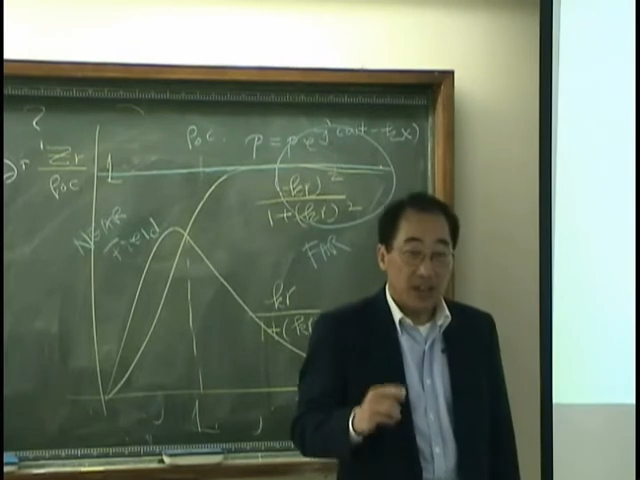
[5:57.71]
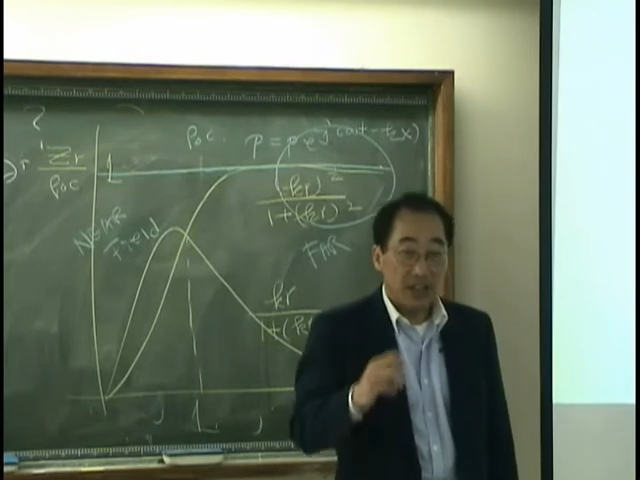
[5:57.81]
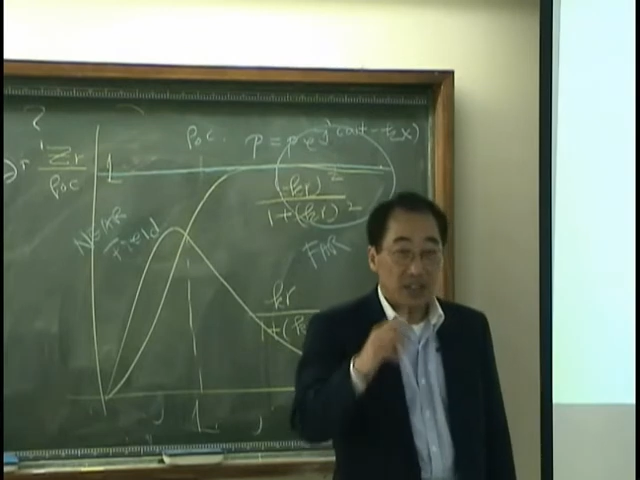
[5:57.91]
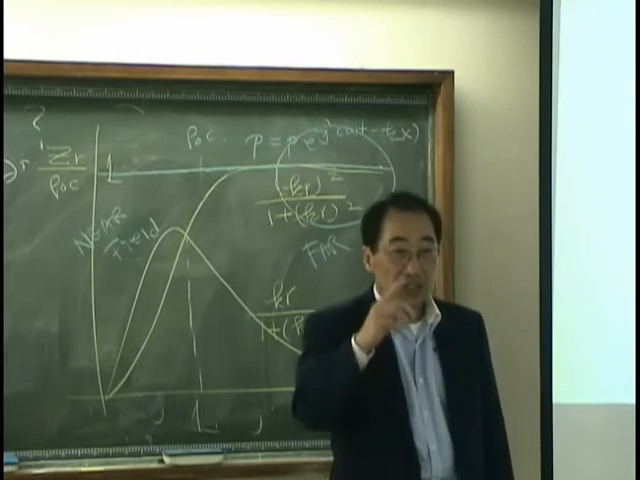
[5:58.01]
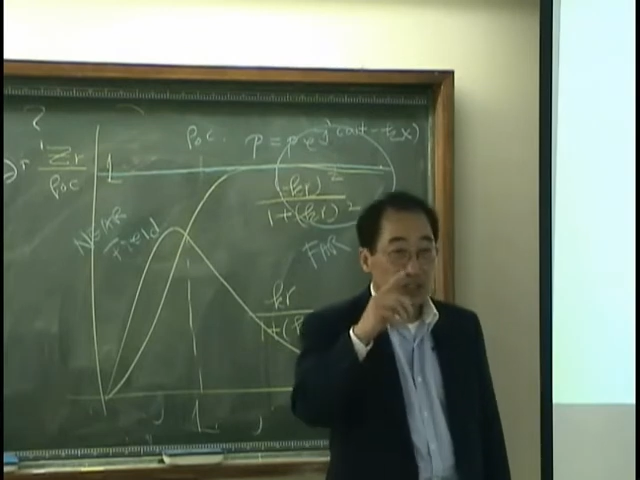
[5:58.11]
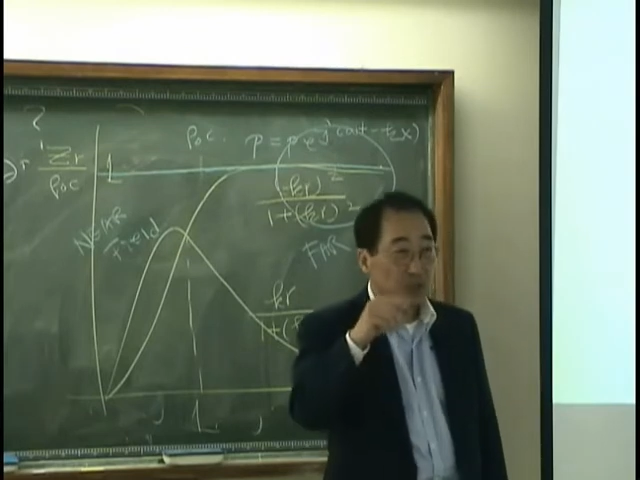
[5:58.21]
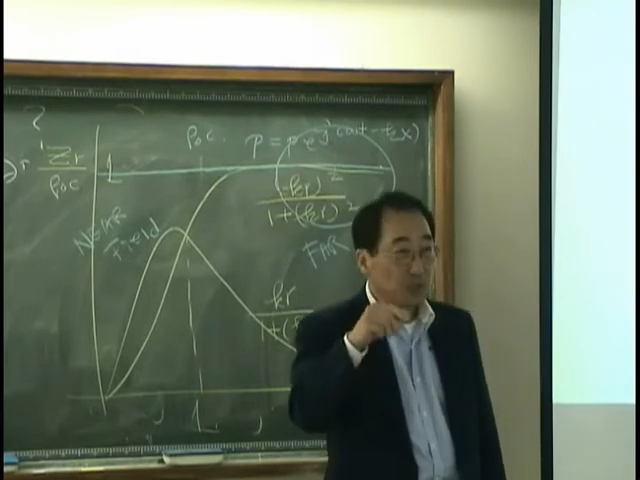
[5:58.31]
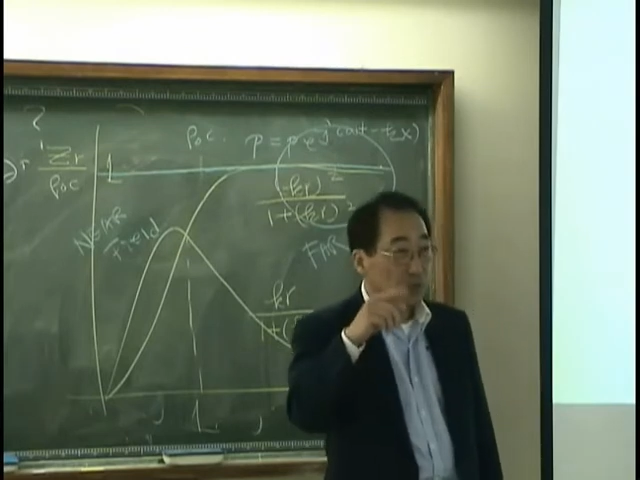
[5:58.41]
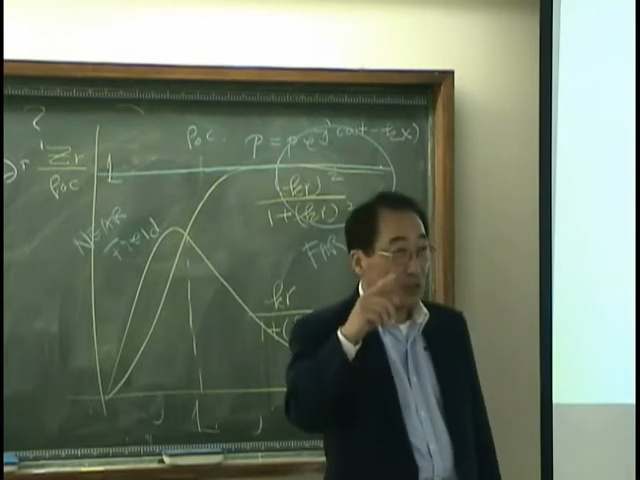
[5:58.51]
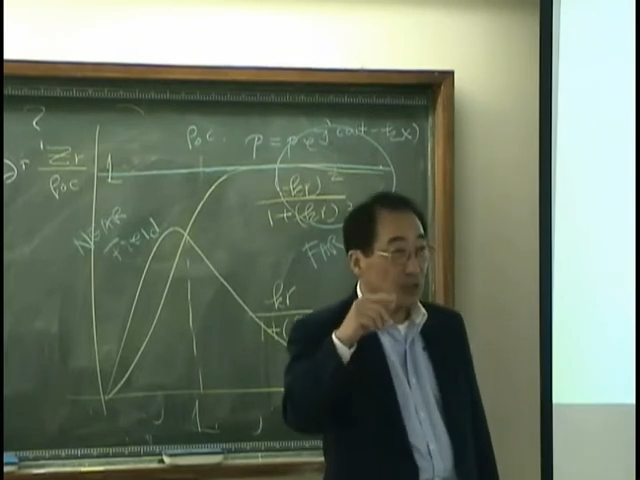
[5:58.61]
this is a
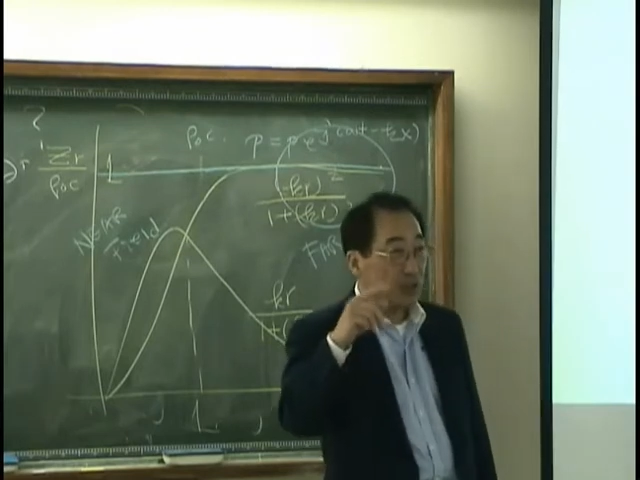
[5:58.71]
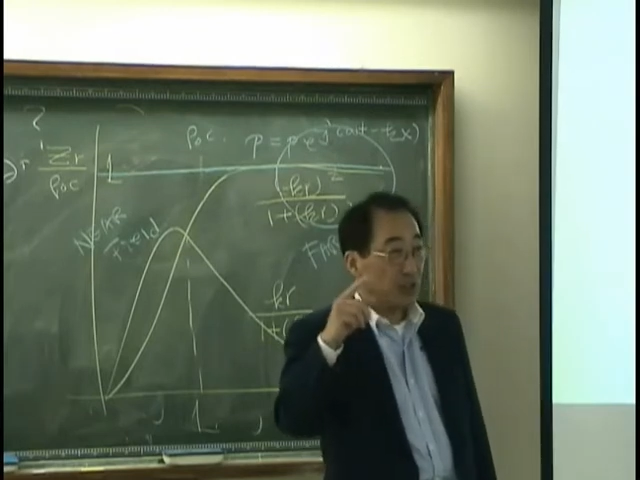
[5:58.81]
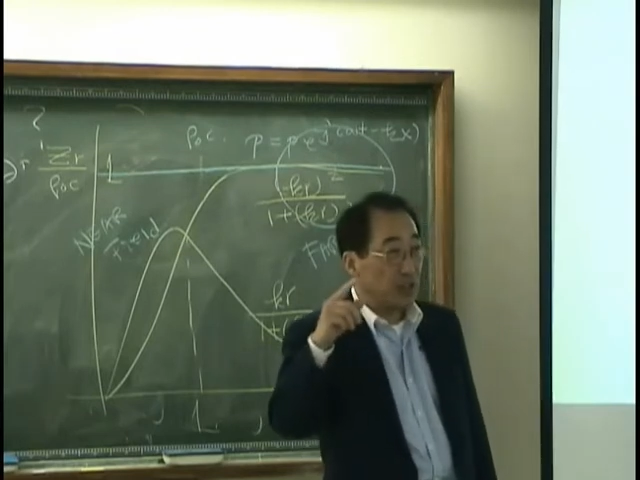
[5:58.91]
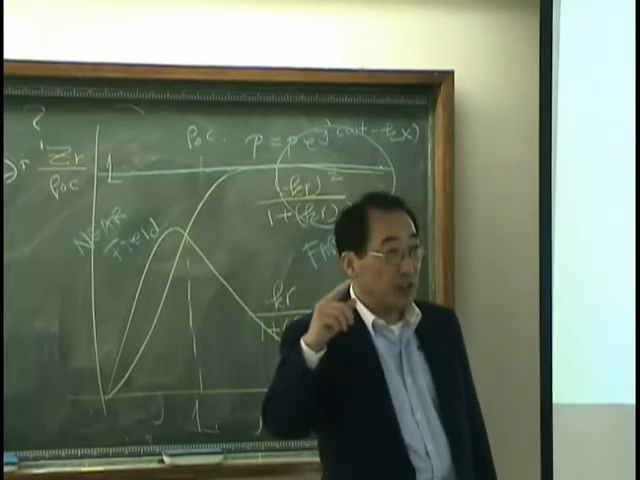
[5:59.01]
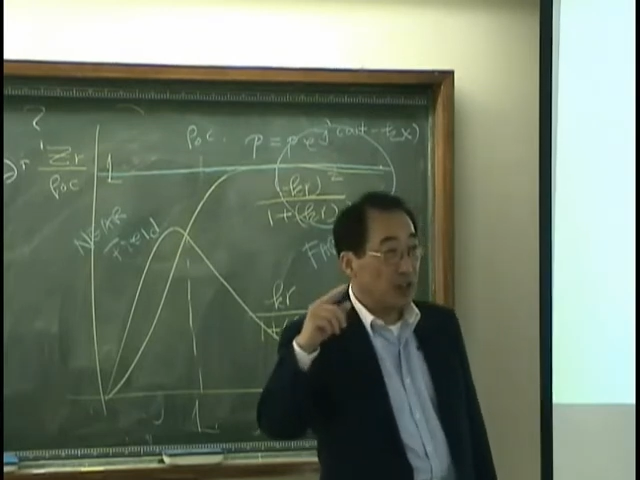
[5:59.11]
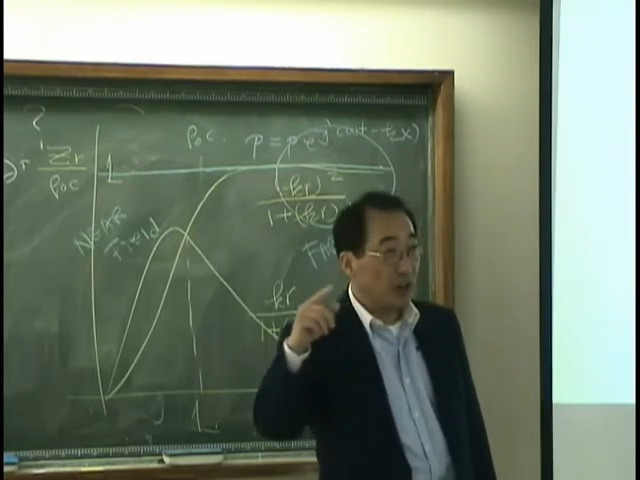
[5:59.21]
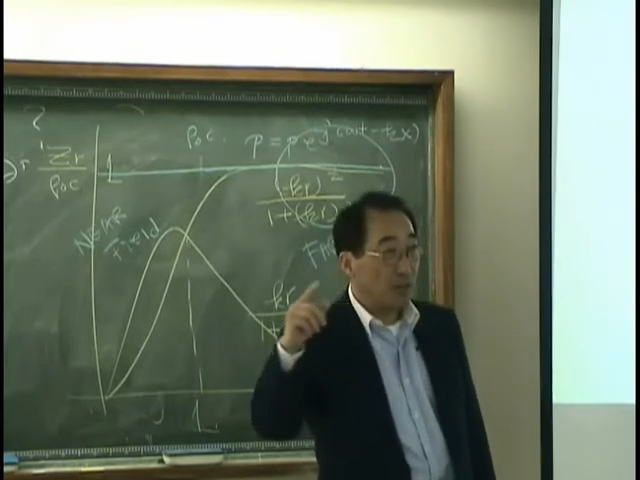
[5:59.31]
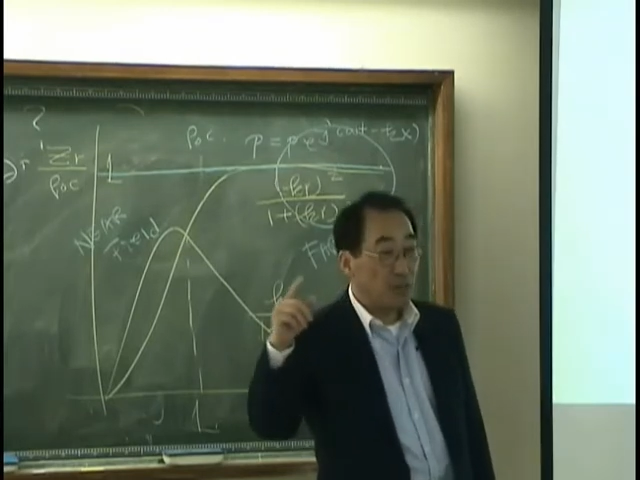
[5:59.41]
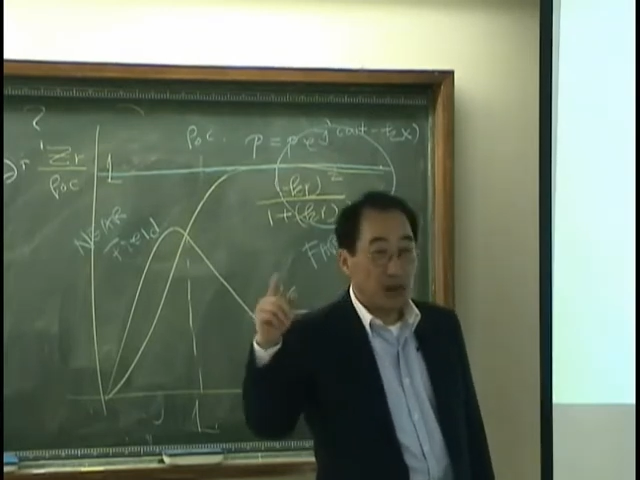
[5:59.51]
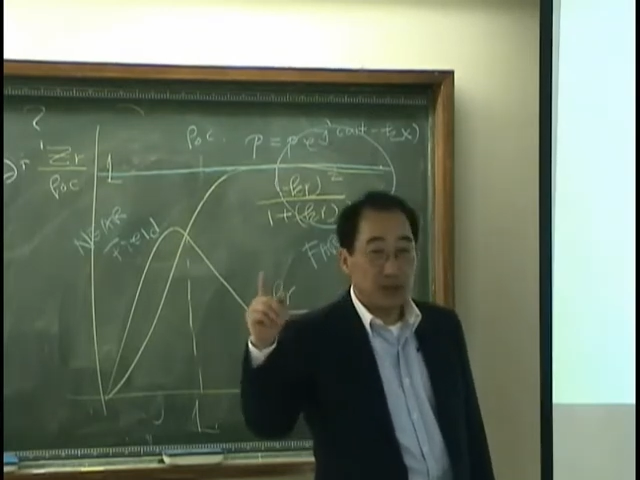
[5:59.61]
pressure in
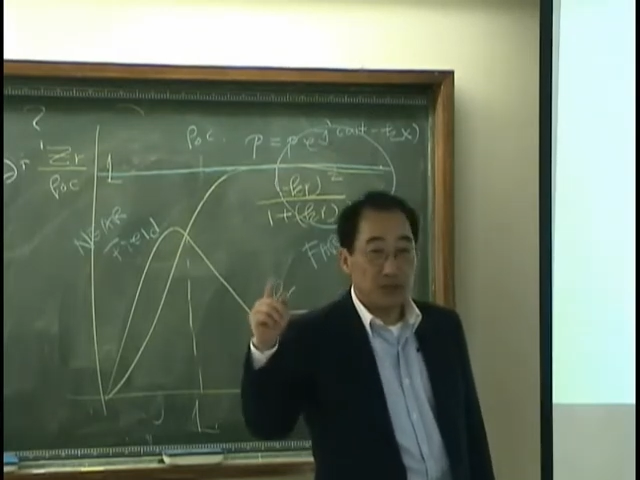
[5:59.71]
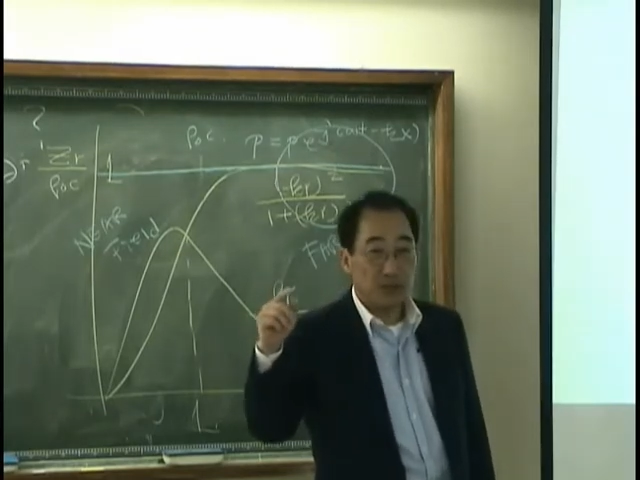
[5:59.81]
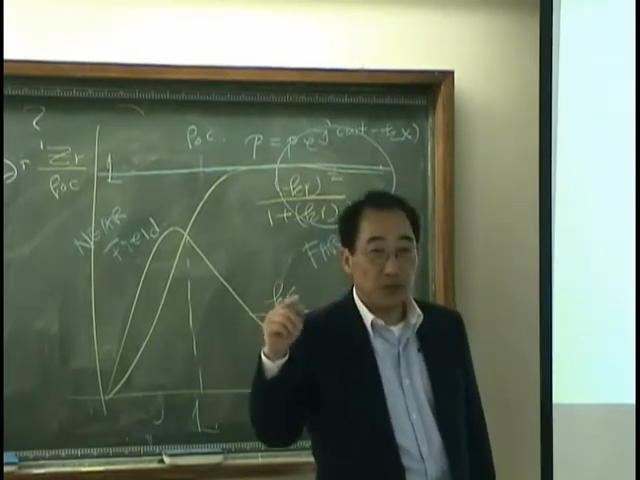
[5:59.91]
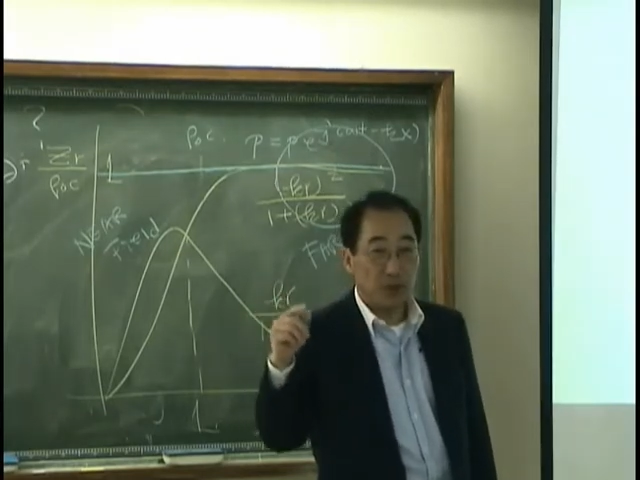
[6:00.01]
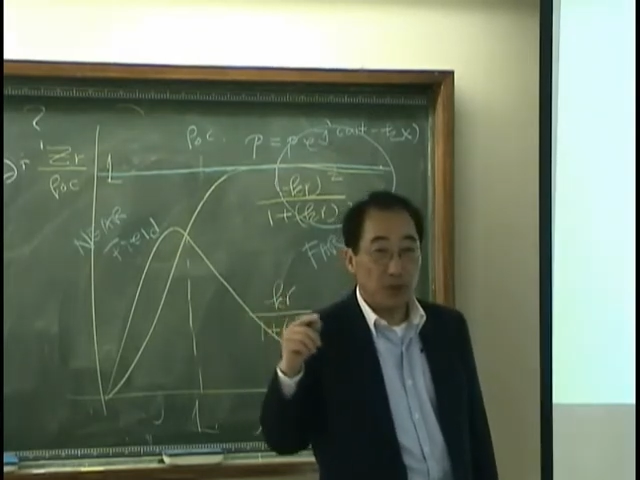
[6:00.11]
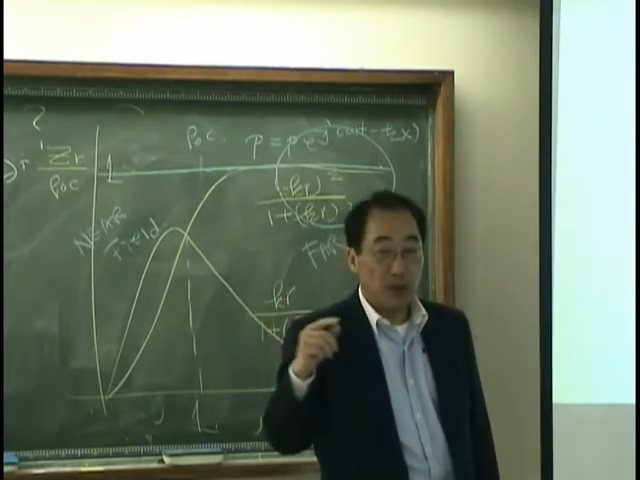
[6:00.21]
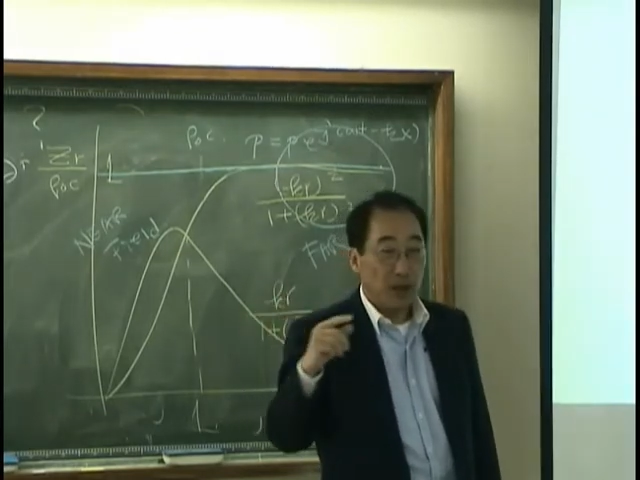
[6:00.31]
complex form,